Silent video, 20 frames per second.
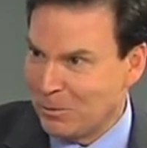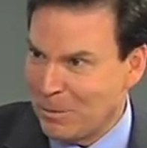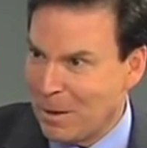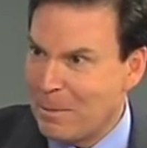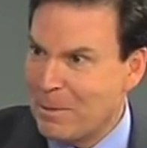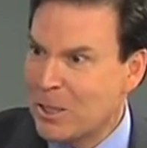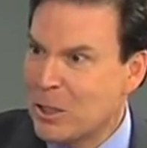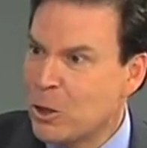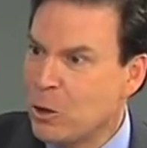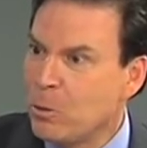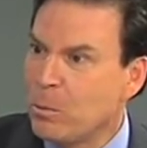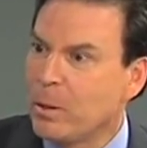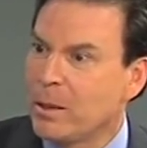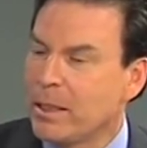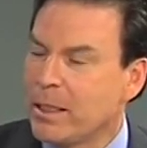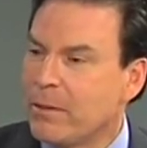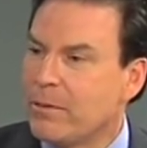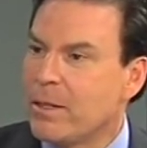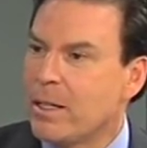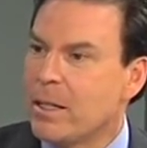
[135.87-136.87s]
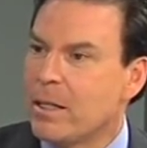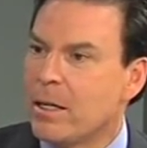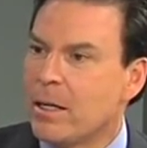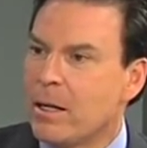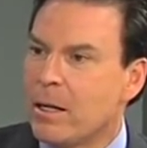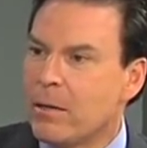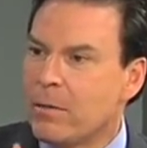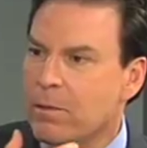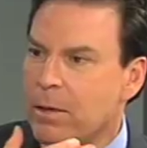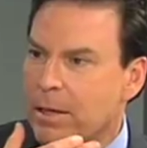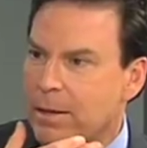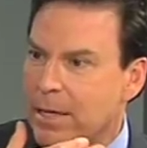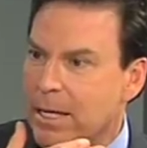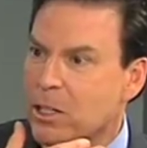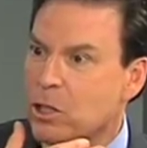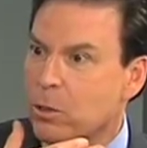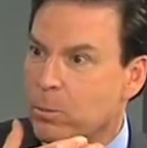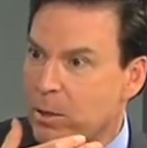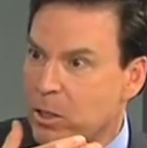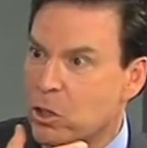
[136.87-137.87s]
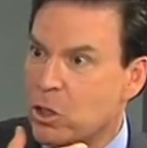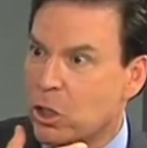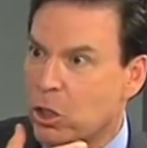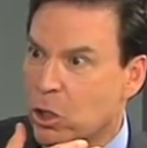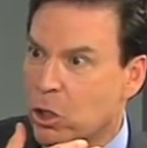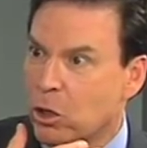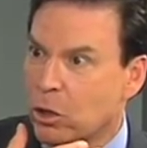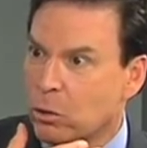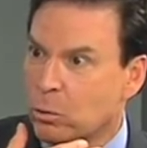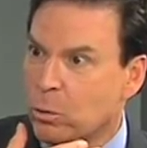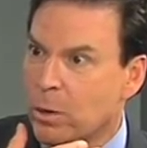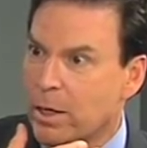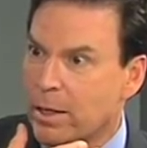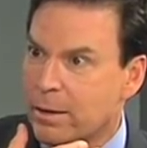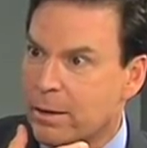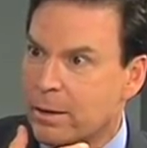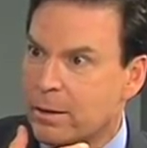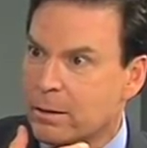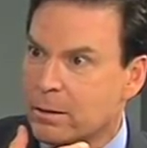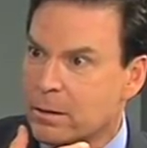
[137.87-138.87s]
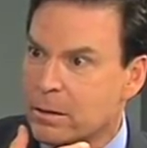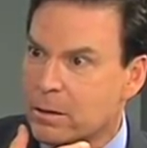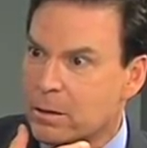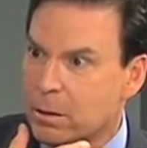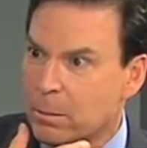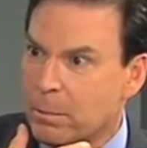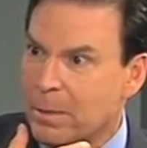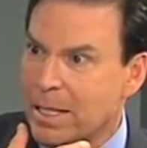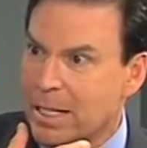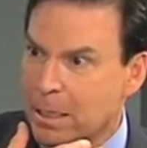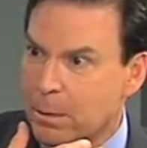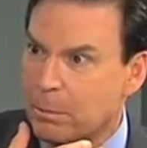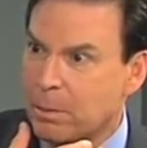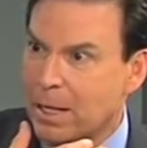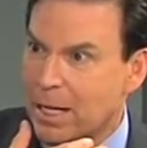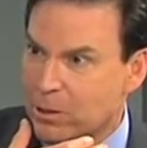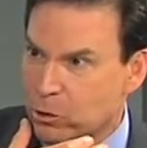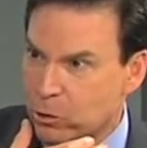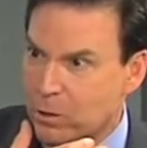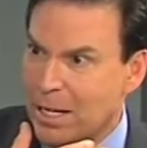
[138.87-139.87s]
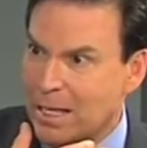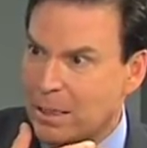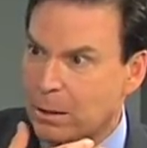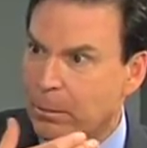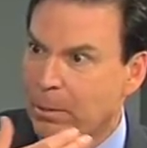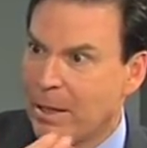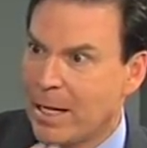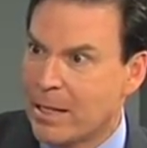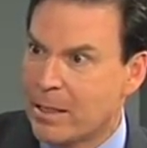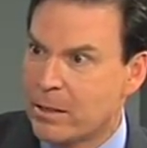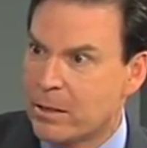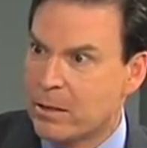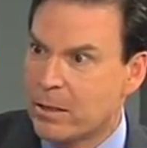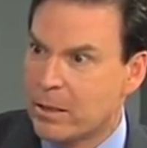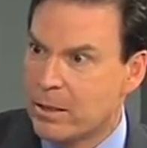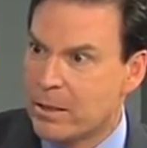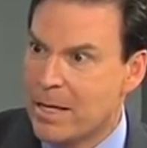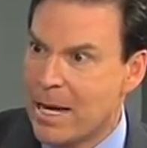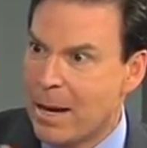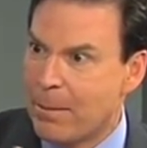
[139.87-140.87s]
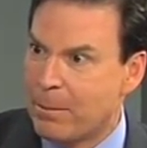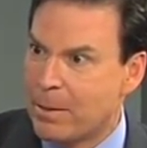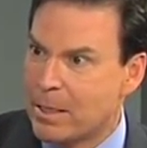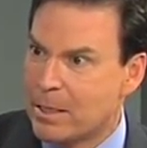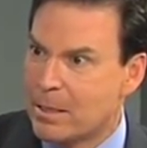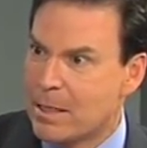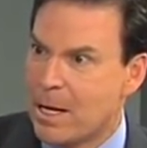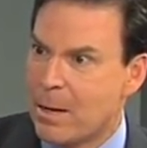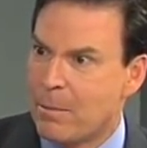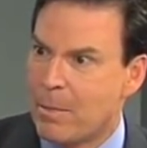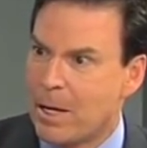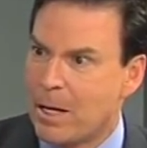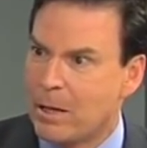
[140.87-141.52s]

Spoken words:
you believe in that they should be secured with some mini implants or dental implants to snap in, snap out.